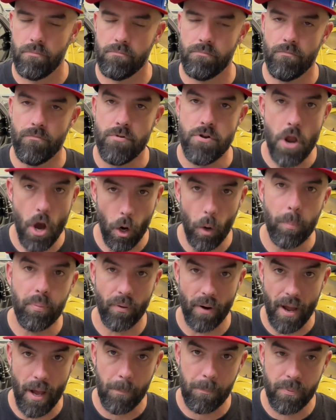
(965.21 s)
No
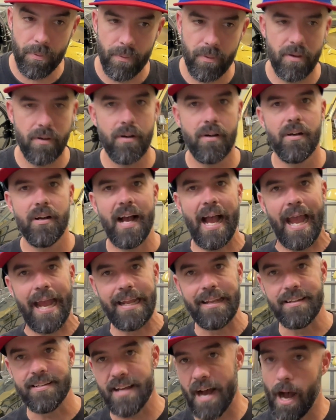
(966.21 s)
prep
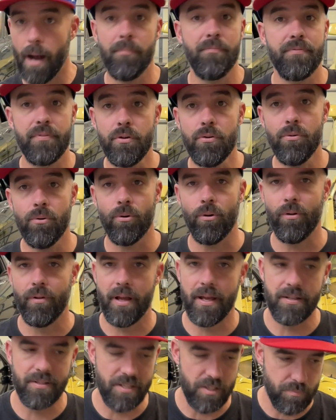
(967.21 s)
and top fuel
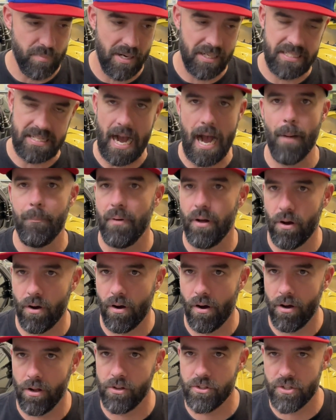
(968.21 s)
and these big top
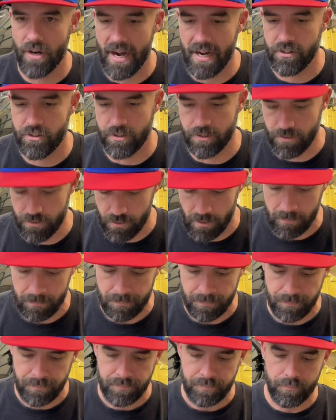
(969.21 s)
alcohol dragsters.
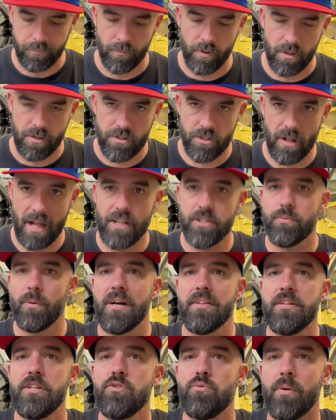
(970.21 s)
So that's
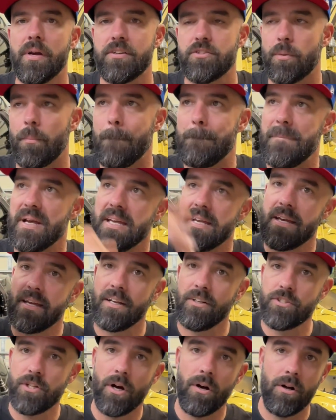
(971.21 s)
why these wings are
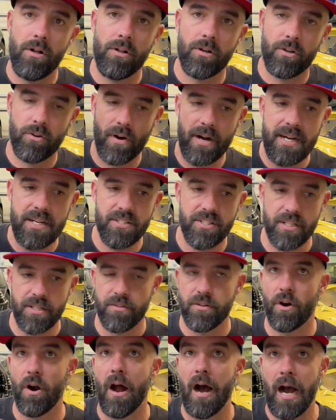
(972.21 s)
big, tall, crazy.
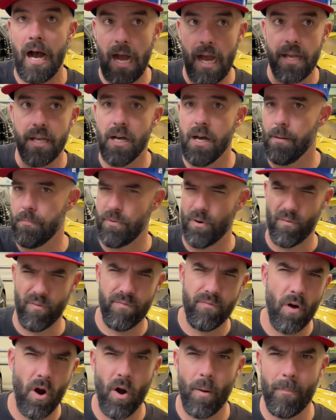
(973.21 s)
They're high up, they're
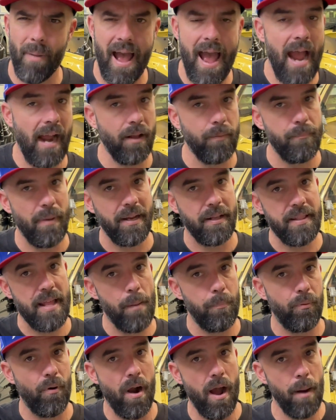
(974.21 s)
far back, making
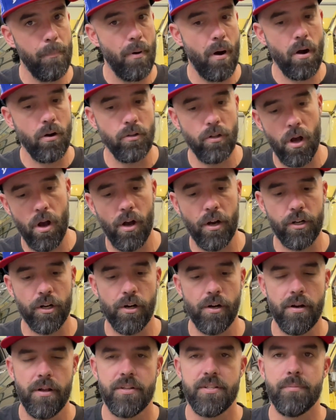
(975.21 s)
that pry bar
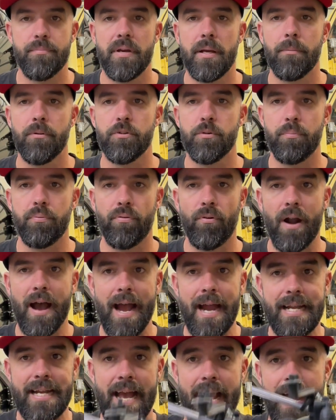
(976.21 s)
longer to be able to
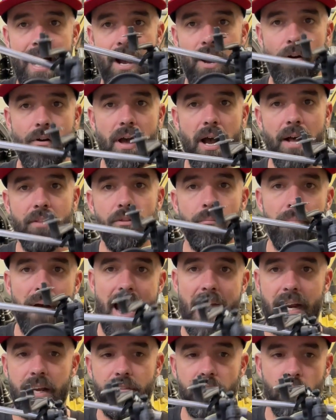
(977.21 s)
pry down on the
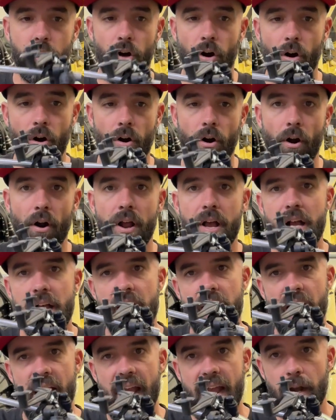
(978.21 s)
back of the car
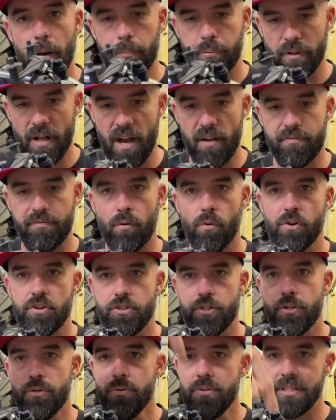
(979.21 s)
and apply force
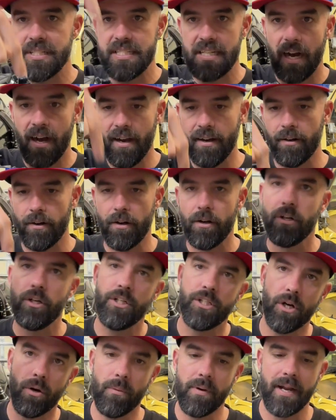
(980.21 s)
to the tire
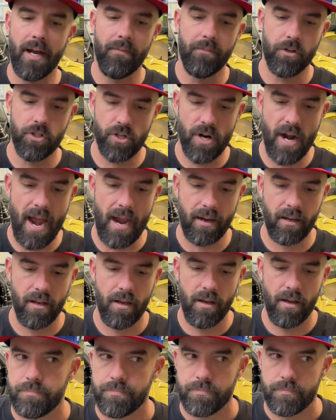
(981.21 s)
going down the track.
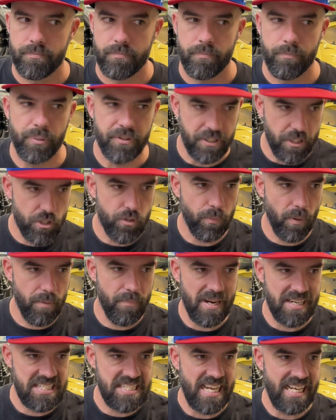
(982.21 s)
But this one
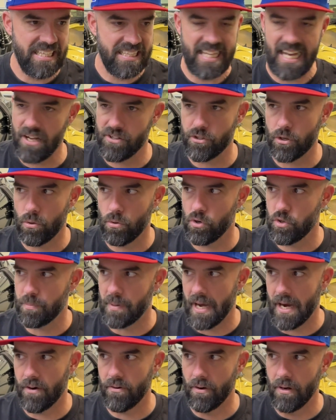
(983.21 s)
makes 10,000
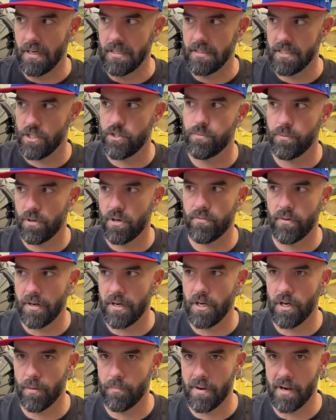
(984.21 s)
horsepower, and this one over
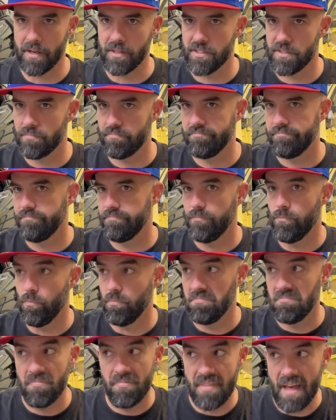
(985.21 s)
here makes
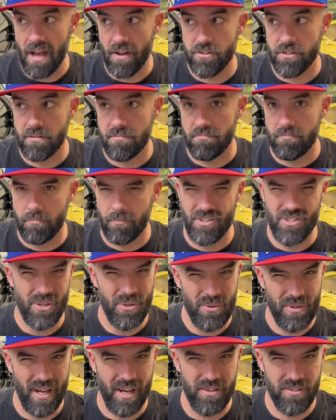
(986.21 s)
1,000,
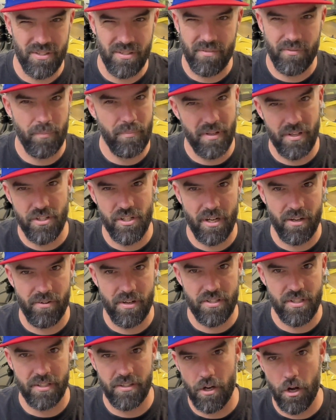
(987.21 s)
2,000, if I'm being
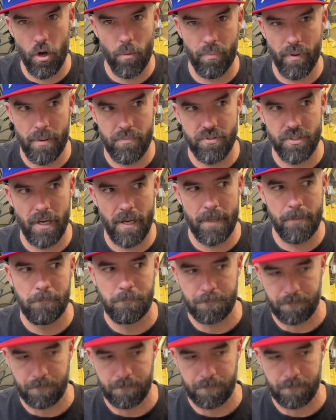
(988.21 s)
generous, on the no prep side.